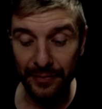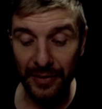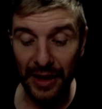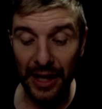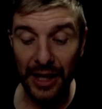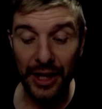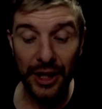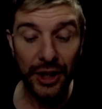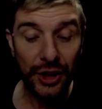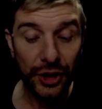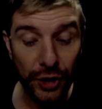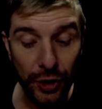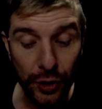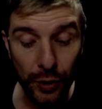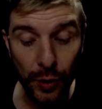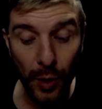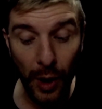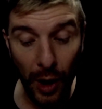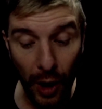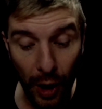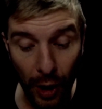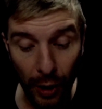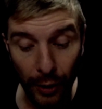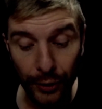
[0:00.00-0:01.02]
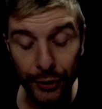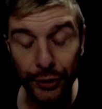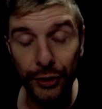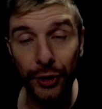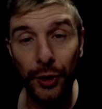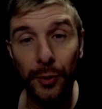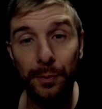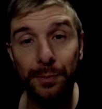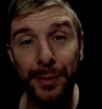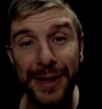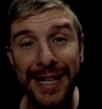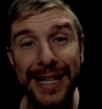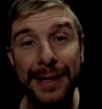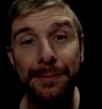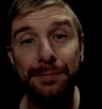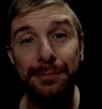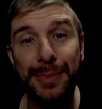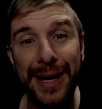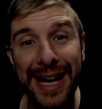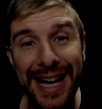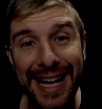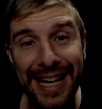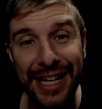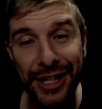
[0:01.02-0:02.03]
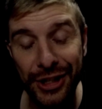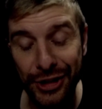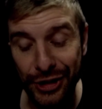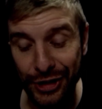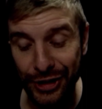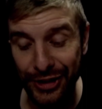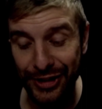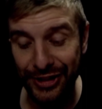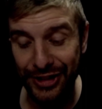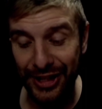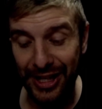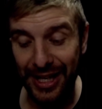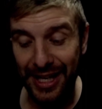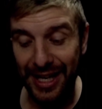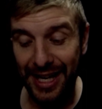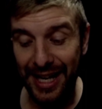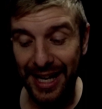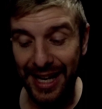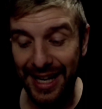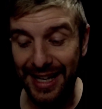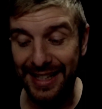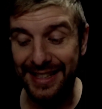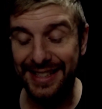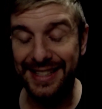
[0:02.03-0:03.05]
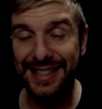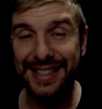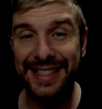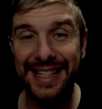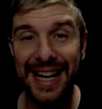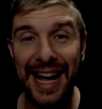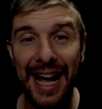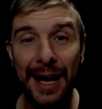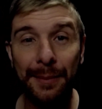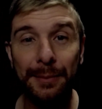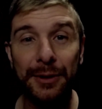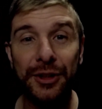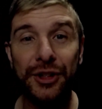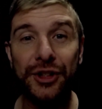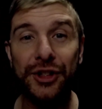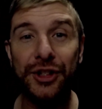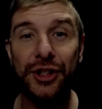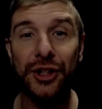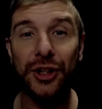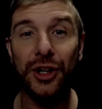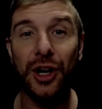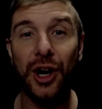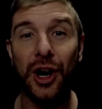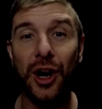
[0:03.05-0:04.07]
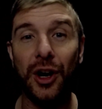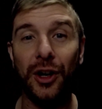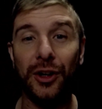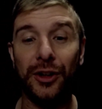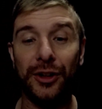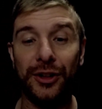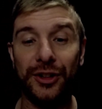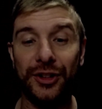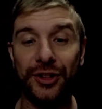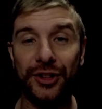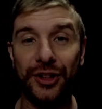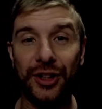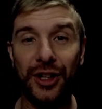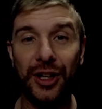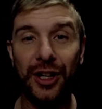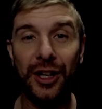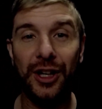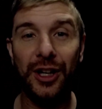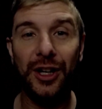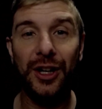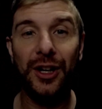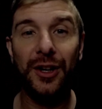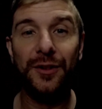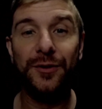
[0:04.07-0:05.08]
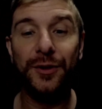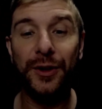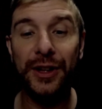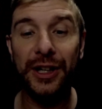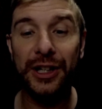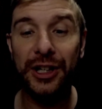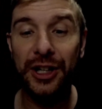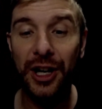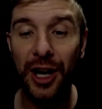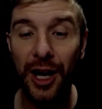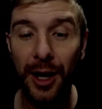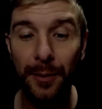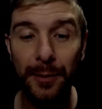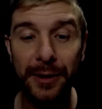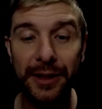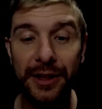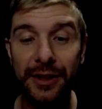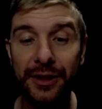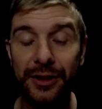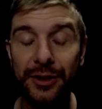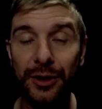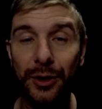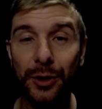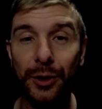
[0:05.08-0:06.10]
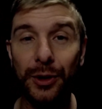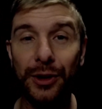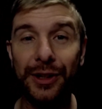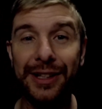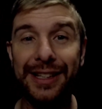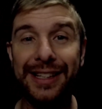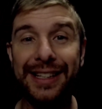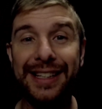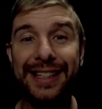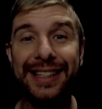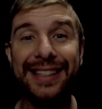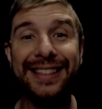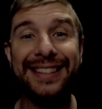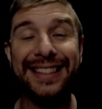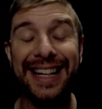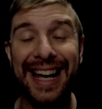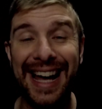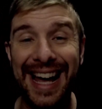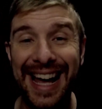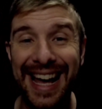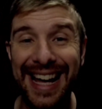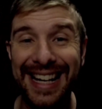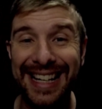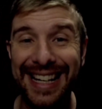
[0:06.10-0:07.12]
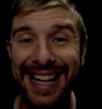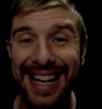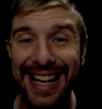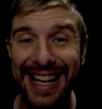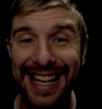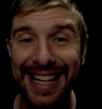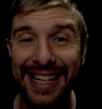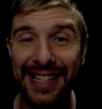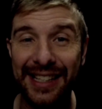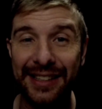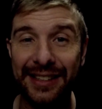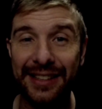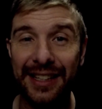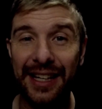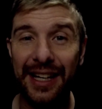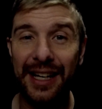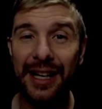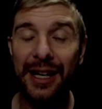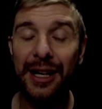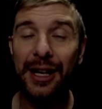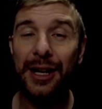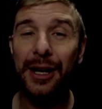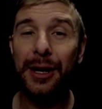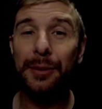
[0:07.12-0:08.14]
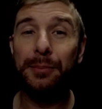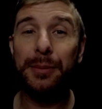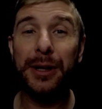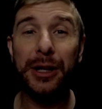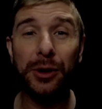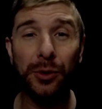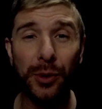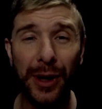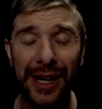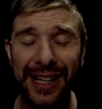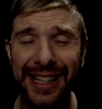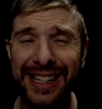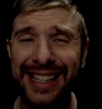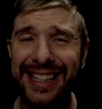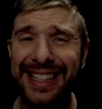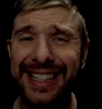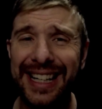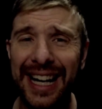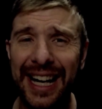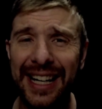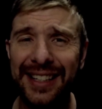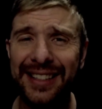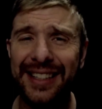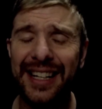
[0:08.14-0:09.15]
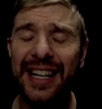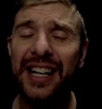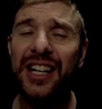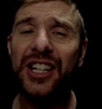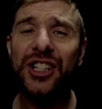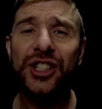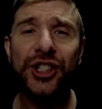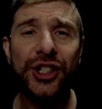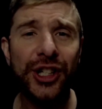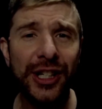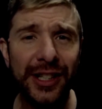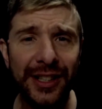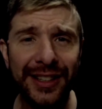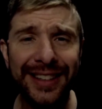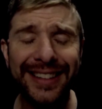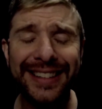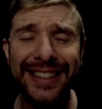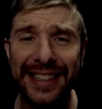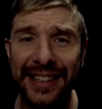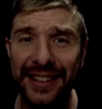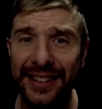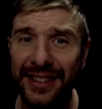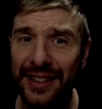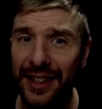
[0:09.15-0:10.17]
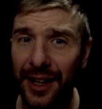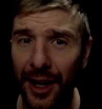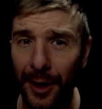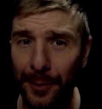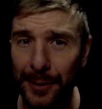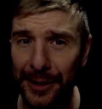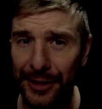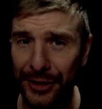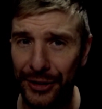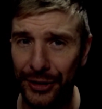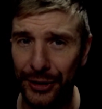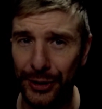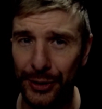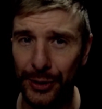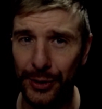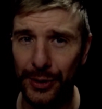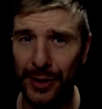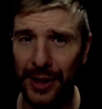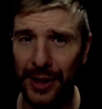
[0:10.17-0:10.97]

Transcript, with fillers: You also be patient, establish your hearts for the coming of the Lord is at hand. Be ready. Guys, Jesus is coming soon.